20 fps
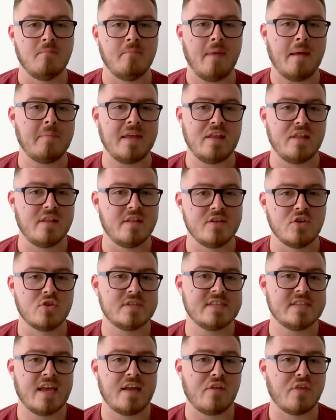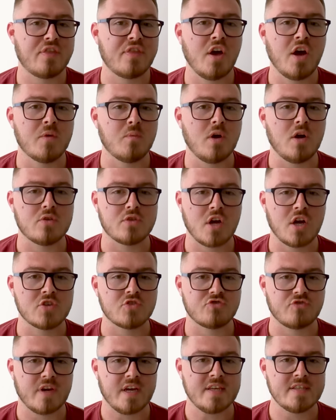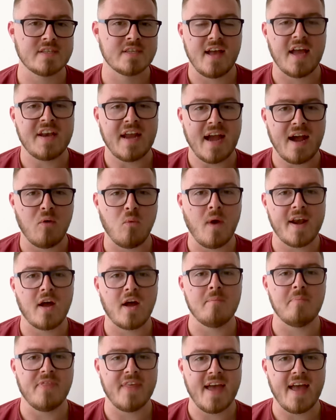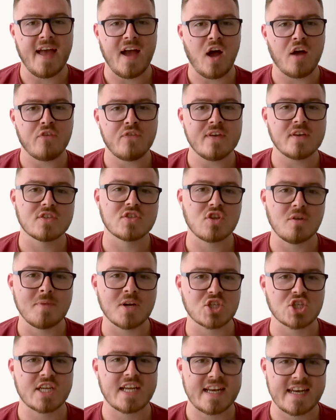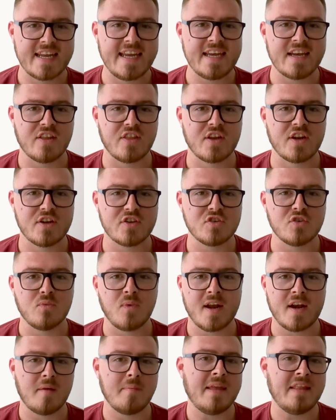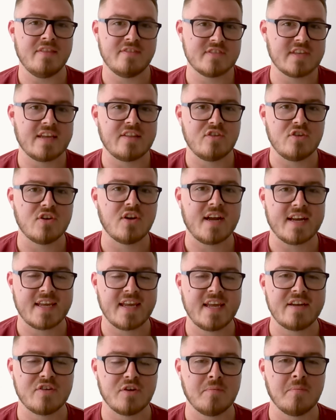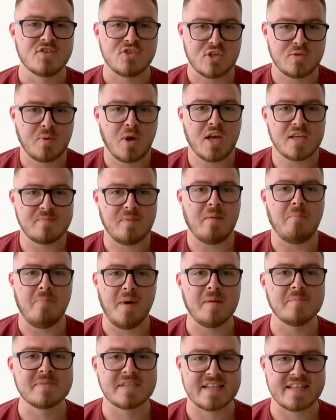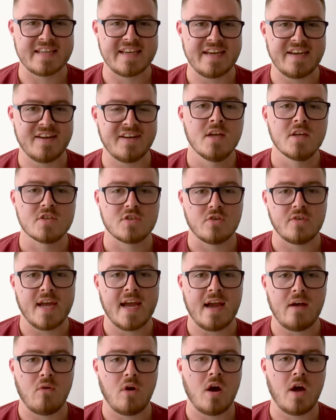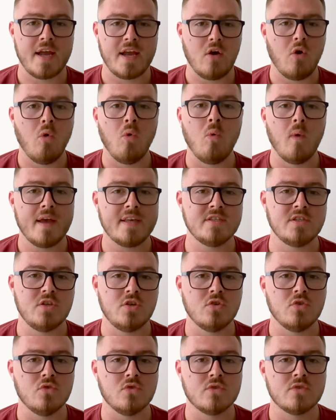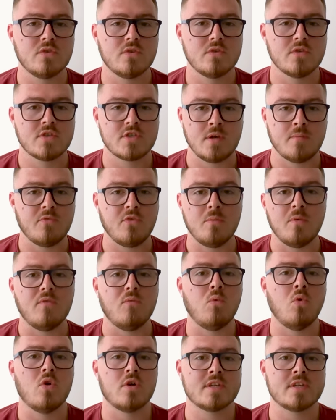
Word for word: maybe you could say third world countries, and how when I'm there, I feel so much cleaner than I do when I'm in, say, the United Kingdom, just because my bum's cleaner. So now I always use some form of water